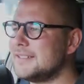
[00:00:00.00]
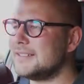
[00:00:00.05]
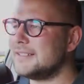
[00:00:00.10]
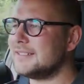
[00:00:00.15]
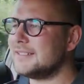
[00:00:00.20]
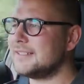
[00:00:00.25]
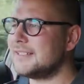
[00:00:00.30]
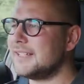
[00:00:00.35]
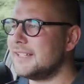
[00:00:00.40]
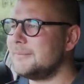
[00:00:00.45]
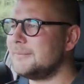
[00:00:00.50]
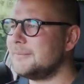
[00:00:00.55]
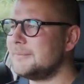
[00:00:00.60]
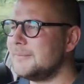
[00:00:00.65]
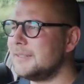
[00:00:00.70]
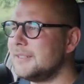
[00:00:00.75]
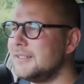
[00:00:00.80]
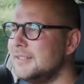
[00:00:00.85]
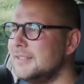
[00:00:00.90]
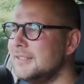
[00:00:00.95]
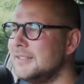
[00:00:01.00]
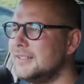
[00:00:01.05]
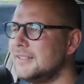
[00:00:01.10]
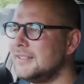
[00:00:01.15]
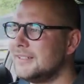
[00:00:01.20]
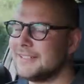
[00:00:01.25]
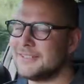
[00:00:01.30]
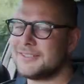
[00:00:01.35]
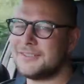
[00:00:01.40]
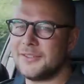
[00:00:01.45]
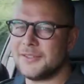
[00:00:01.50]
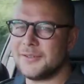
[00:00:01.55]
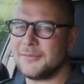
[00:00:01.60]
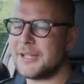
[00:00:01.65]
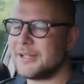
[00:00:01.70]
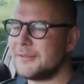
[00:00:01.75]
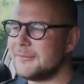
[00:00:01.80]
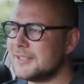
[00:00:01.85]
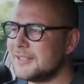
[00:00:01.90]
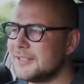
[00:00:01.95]
It's that's not the
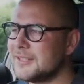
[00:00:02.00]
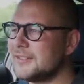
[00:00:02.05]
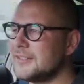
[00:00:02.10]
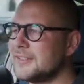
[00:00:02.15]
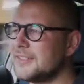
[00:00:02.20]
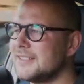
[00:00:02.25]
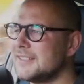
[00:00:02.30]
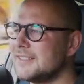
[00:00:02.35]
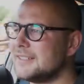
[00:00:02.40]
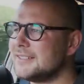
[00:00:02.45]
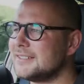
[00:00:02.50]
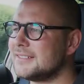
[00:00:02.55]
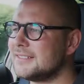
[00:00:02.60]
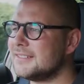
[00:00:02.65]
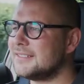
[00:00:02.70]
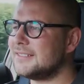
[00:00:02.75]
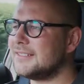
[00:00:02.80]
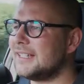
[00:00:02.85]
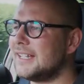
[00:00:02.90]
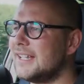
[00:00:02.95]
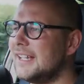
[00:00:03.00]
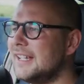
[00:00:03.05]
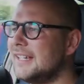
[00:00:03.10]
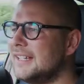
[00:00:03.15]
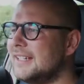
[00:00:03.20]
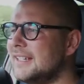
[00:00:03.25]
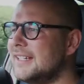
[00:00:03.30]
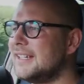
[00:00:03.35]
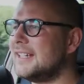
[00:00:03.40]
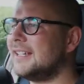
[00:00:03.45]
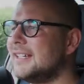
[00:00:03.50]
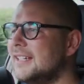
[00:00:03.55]
way we do things, and